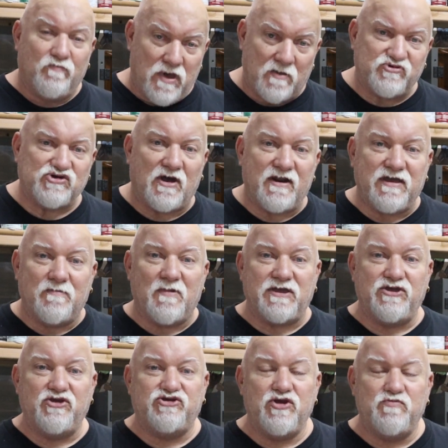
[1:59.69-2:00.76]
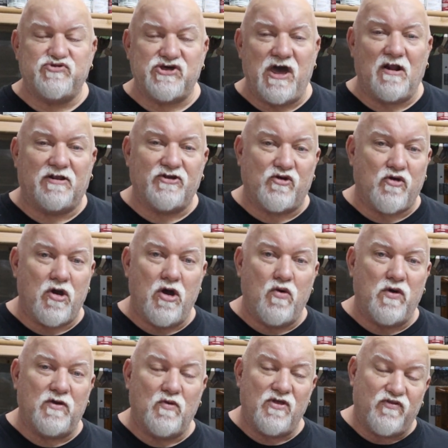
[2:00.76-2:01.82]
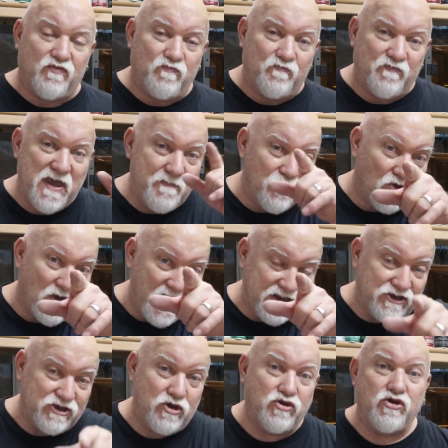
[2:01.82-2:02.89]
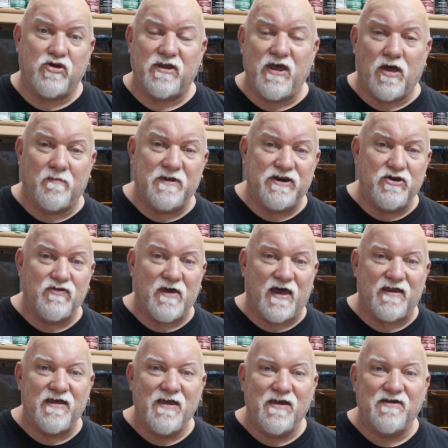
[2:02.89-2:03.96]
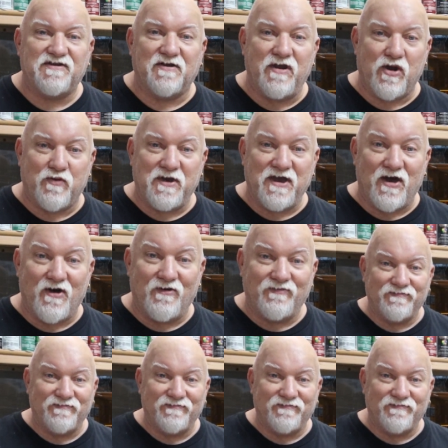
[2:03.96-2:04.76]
I'm trying to get my YouTube channel to grow, with people like you, you can help me do that. So here we go.